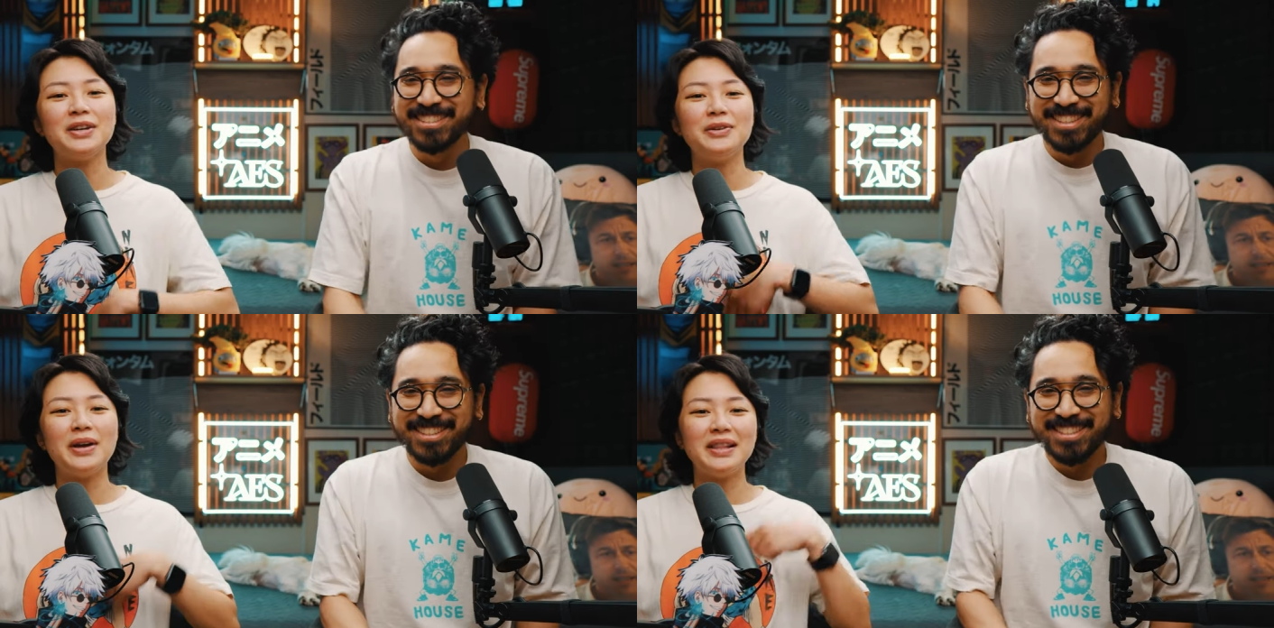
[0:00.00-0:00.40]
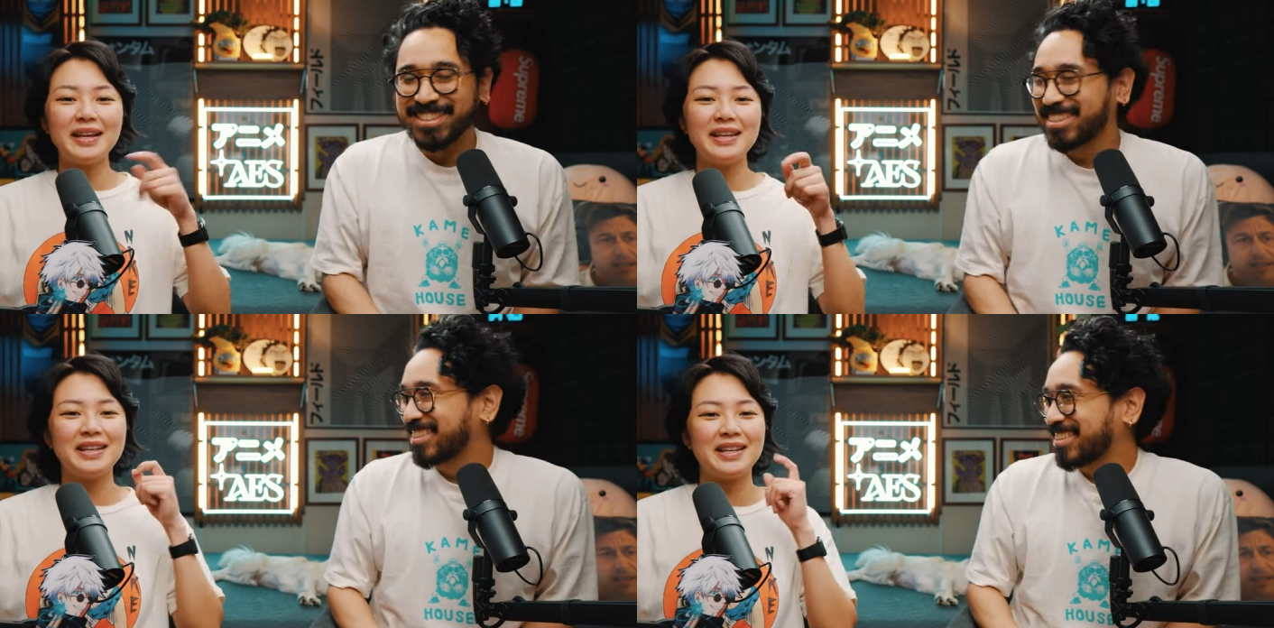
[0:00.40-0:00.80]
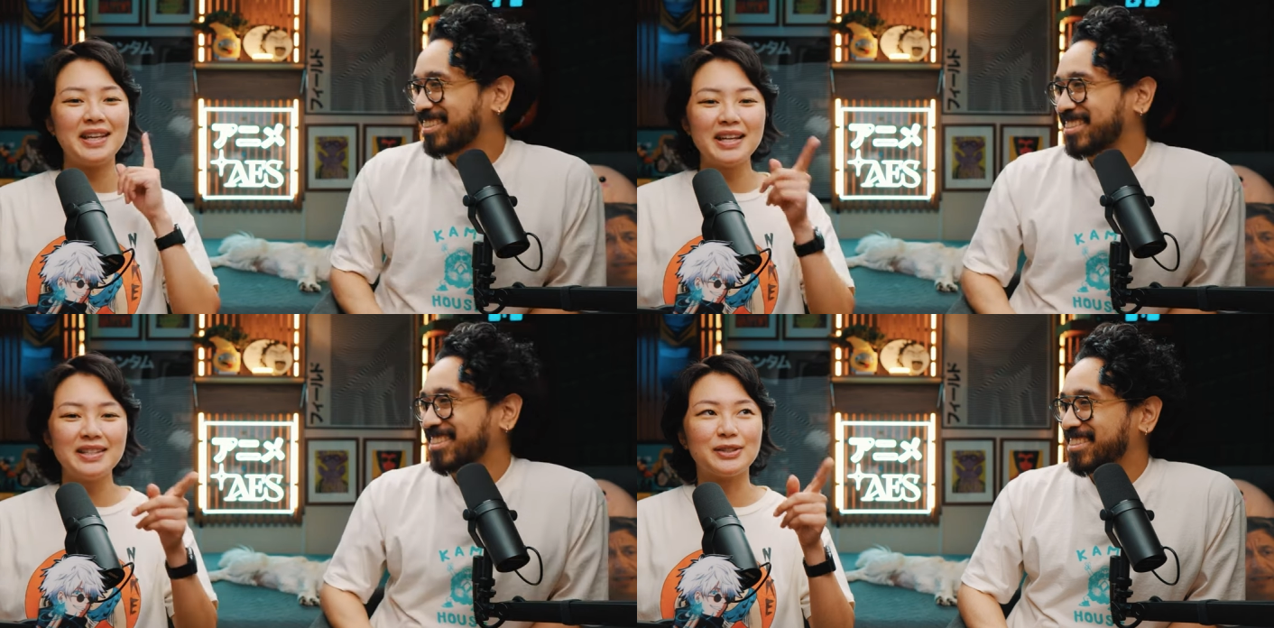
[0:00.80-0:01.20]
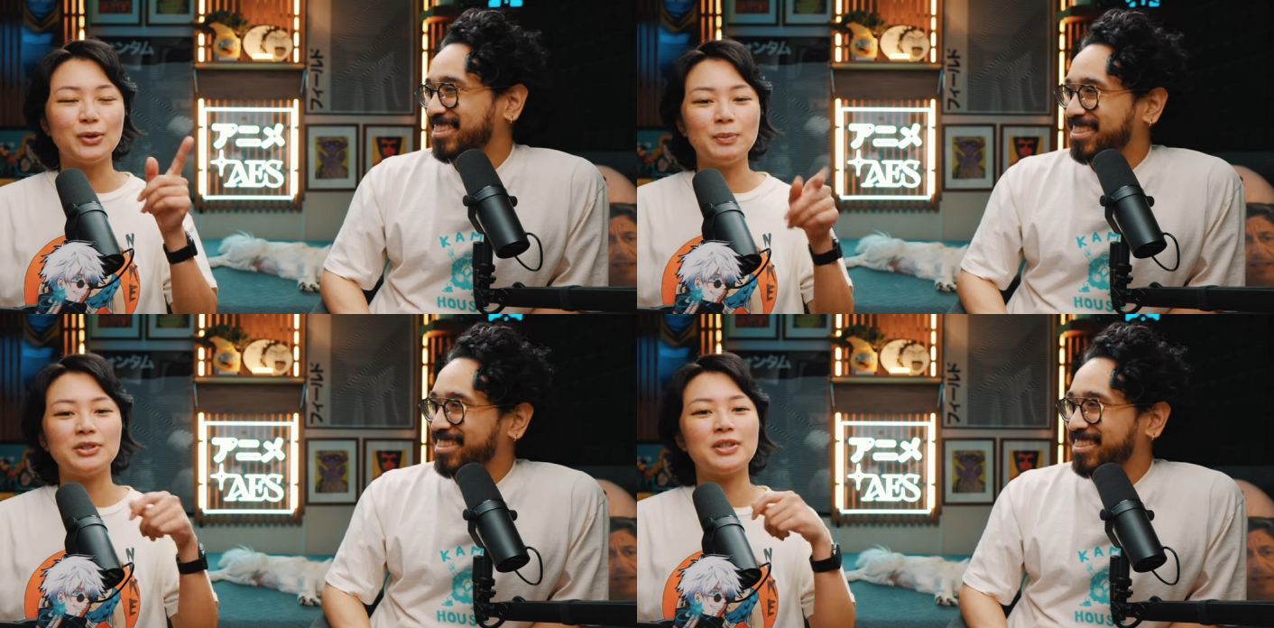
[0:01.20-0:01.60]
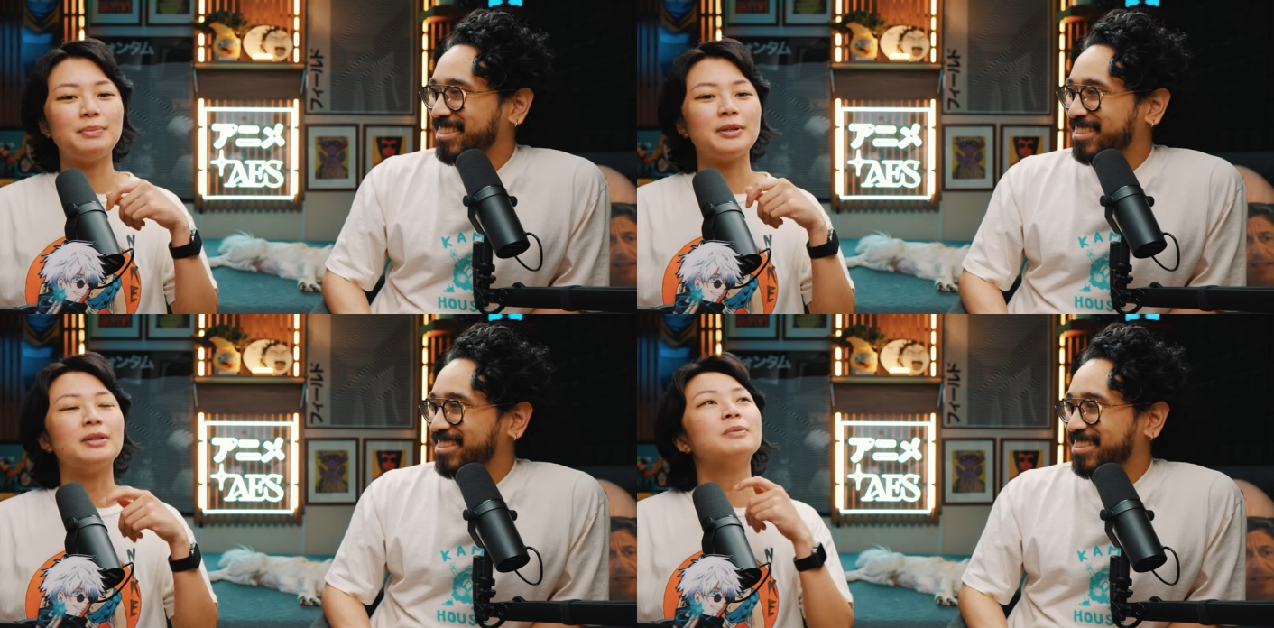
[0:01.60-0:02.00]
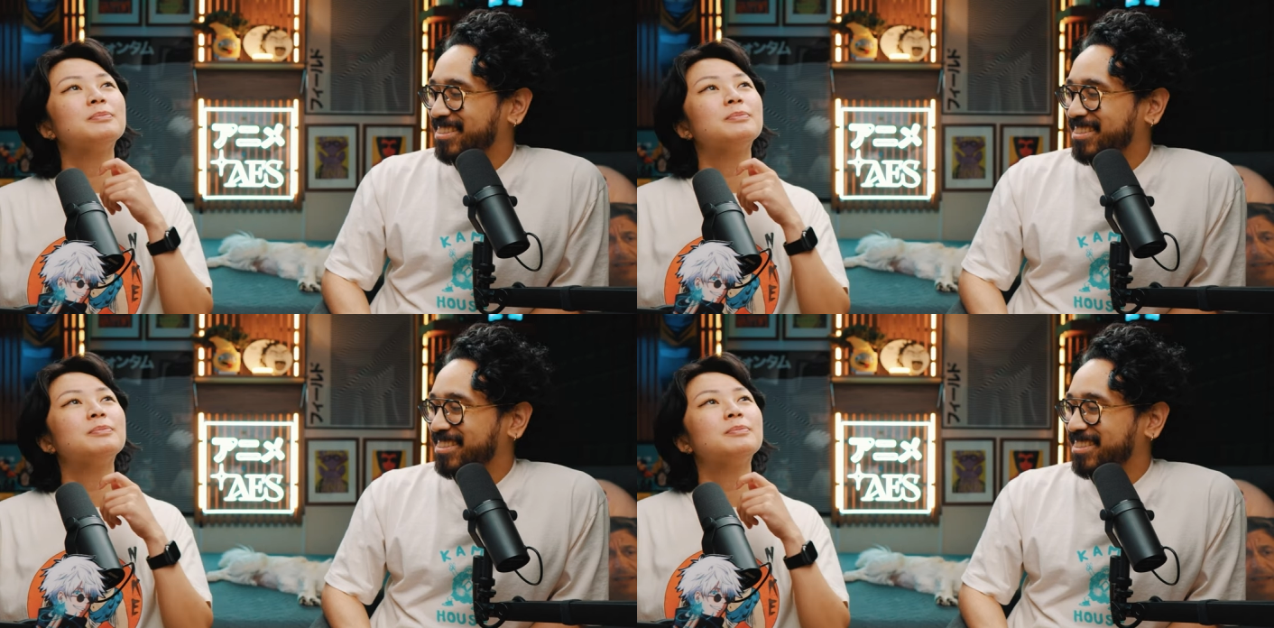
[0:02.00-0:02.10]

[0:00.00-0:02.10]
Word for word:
Speaker 1: no. I like he, he has so much time to go.